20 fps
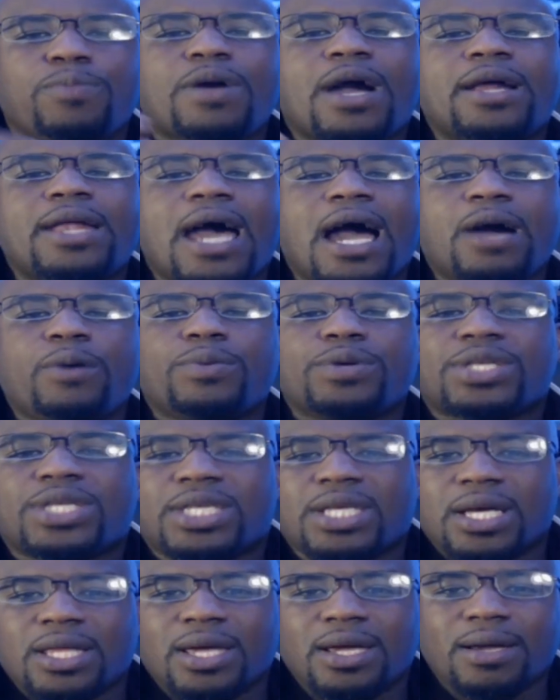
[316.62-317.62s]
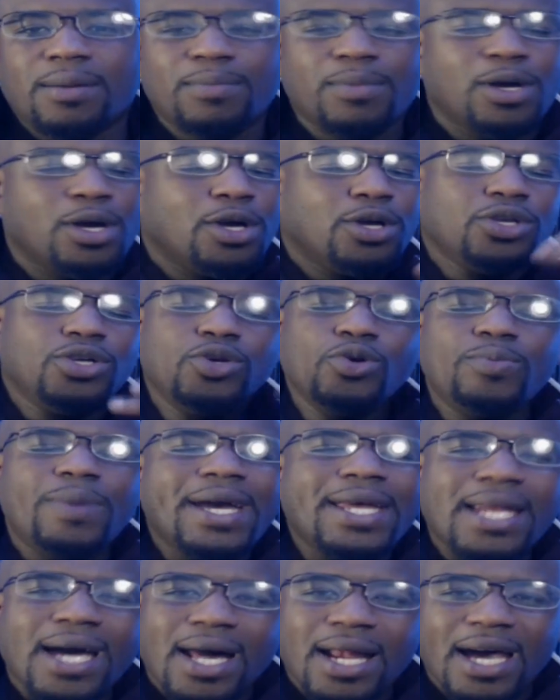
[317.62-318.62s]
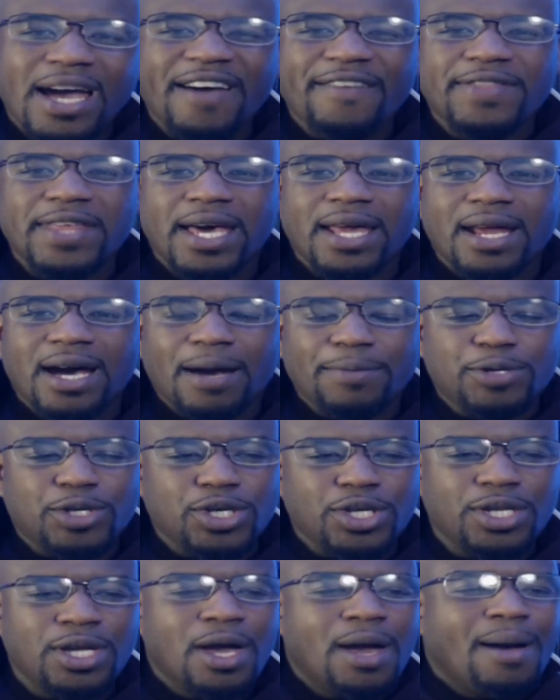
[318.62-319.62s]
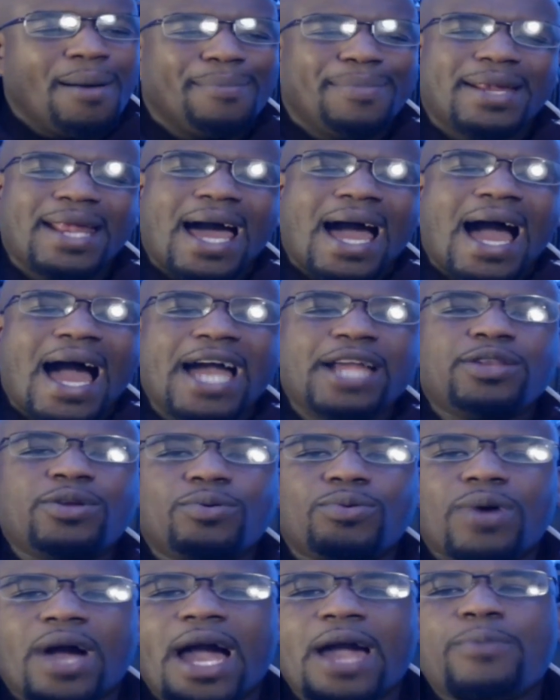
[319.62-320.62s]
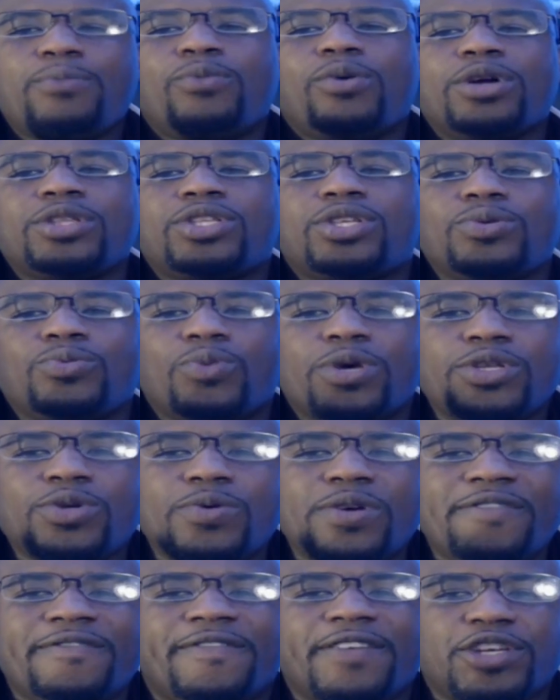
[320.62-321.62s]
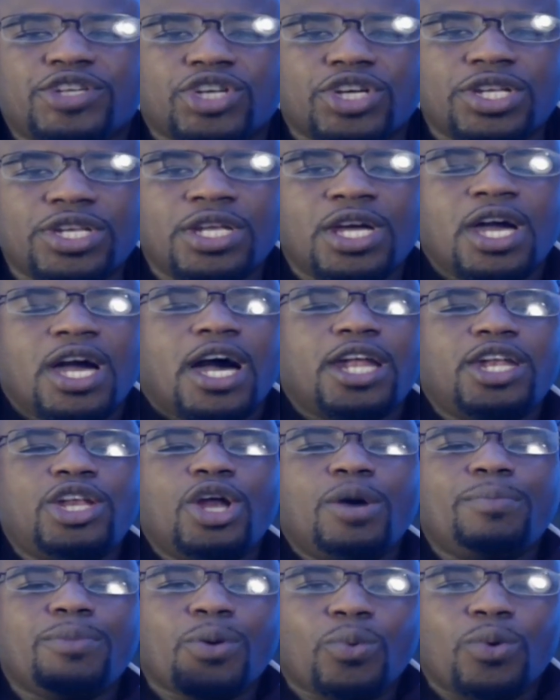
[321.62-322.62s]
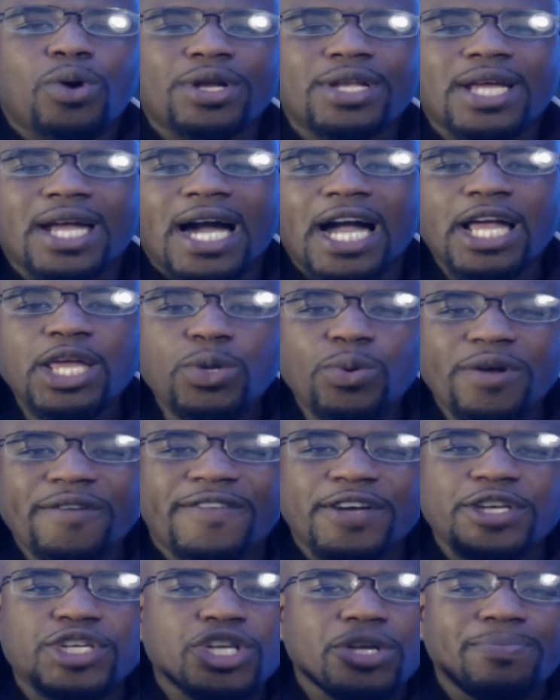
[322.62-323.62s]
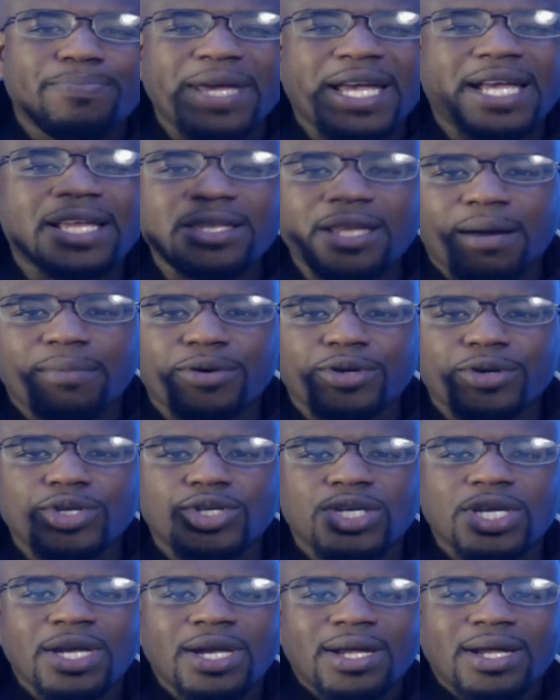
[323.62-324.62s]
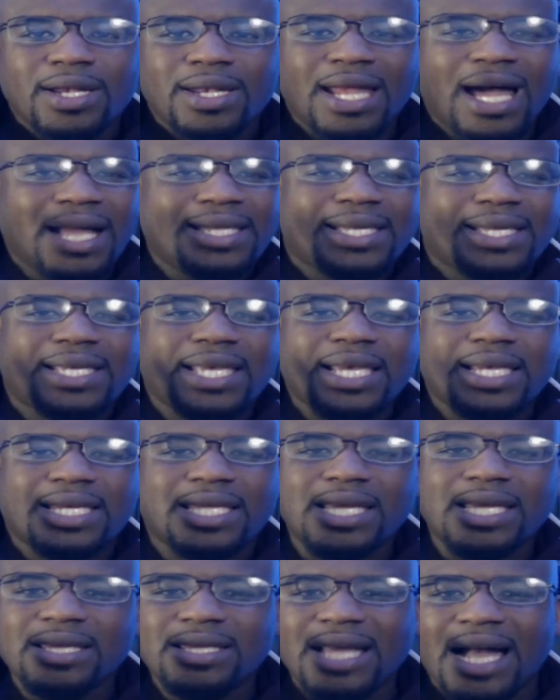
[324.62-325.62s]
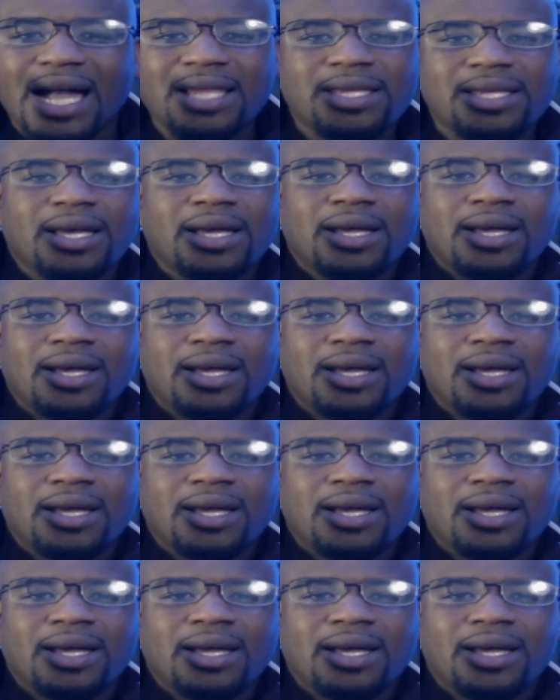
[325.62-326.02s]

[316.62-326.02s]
Brown, I would sit him. You may not have that option, but I want to, when you envision a number one guy, you envision big numbers, not 7